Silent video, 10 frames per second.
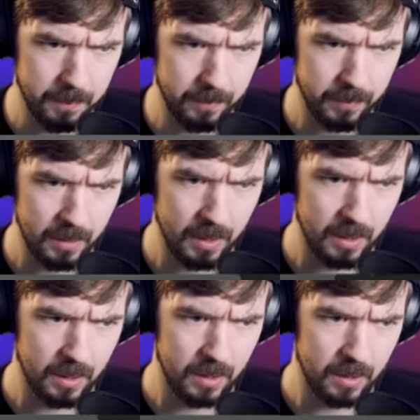
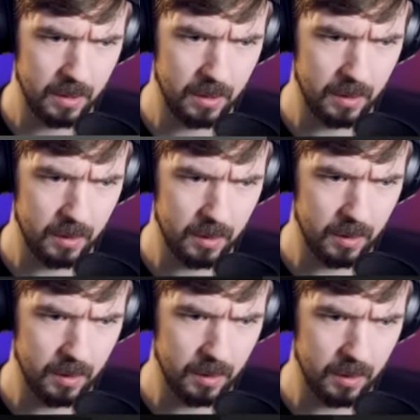
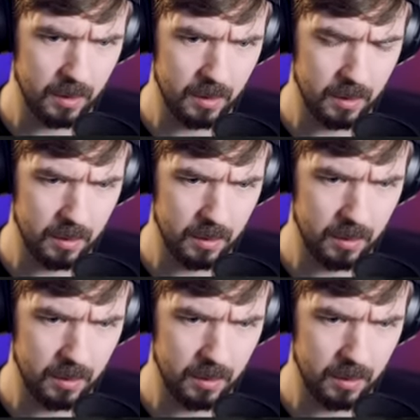Nothing is said.